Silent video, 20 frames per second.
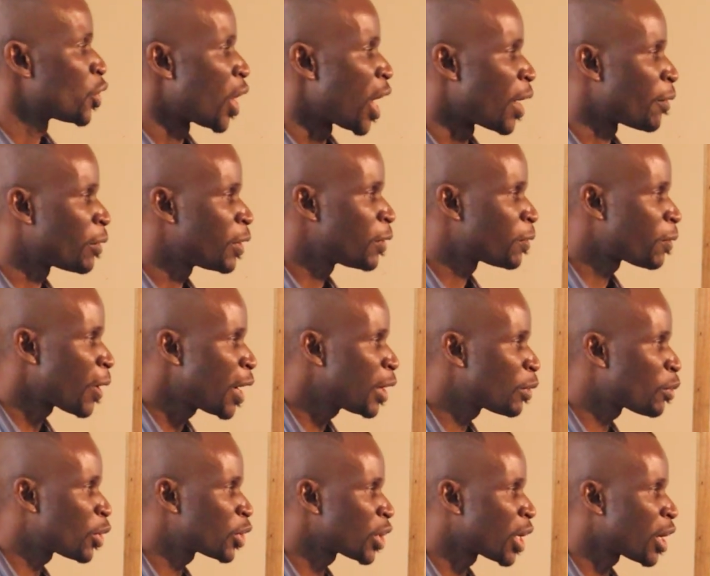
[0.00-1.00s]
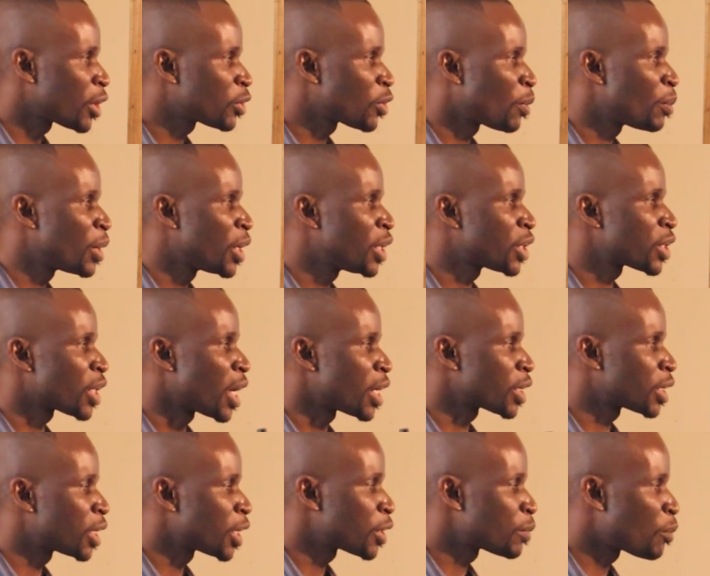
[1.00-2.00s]
I've defined what an atom is
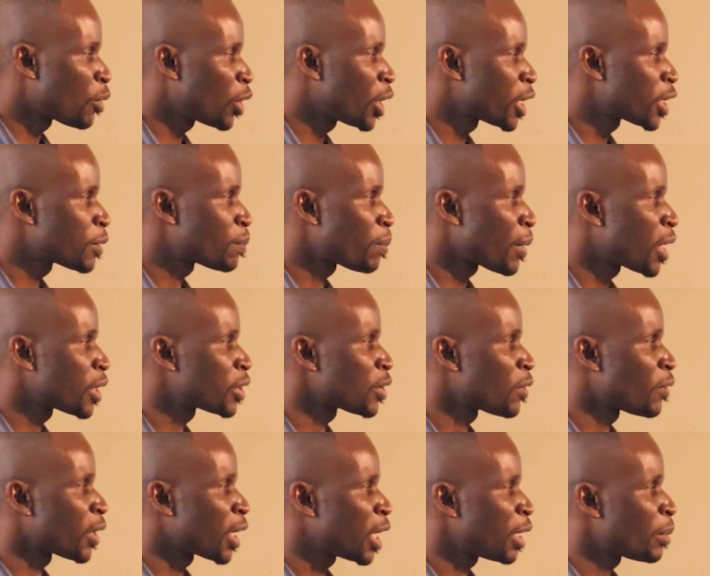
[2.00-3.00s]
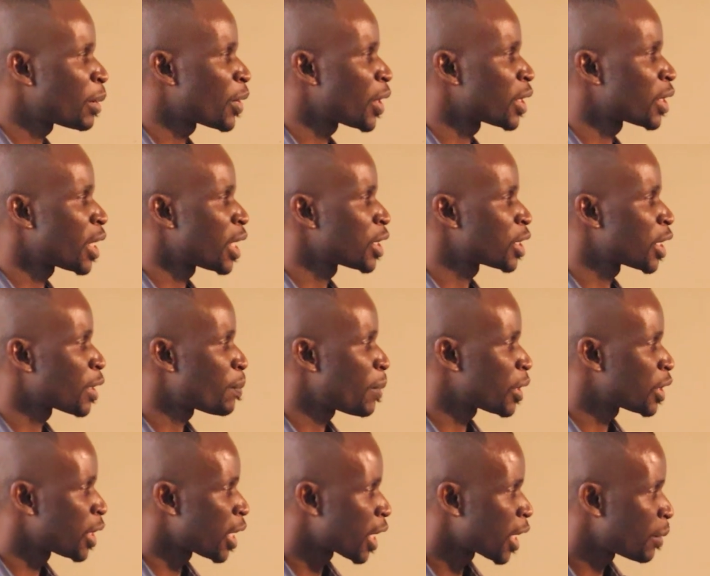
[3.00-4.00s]
as the smallest part of an element that can take
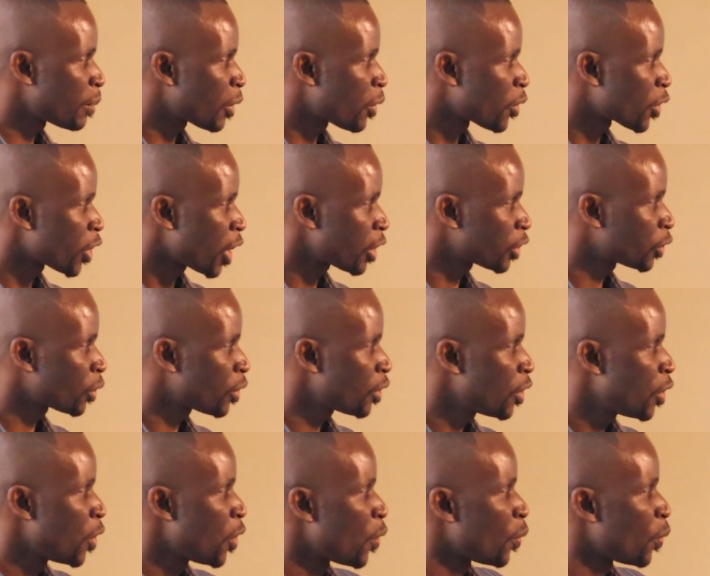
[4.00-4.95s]
part in a chemical reaction.